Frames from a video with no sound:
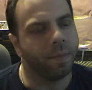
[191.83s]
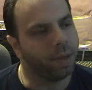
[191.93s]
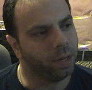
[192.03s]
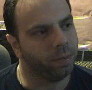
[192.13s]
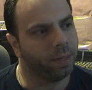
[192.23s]

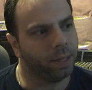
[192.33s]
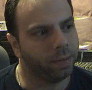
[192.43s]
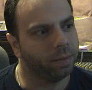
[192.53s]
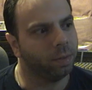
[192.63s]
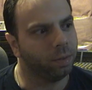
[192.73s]
but you really
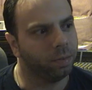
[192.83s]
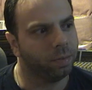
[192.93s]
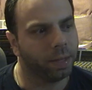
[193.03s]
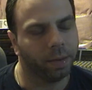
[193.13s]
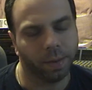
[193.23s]
have to
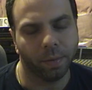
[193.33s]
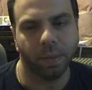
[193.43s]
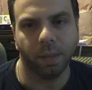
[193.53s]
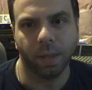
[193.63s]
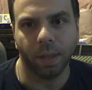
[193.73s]
play around
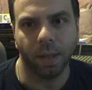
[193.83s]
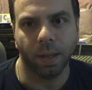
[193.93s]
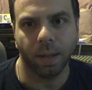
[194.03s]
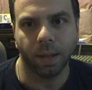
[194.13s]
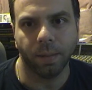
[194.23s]
with
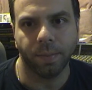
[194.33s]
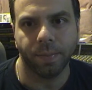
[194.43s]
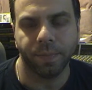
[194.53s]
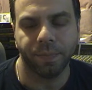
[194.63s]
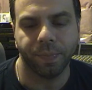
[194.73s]

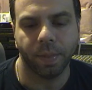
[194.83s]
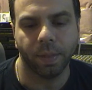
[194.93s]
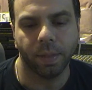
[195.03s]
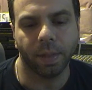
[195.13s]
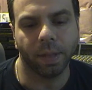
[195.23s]

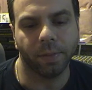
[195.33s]
the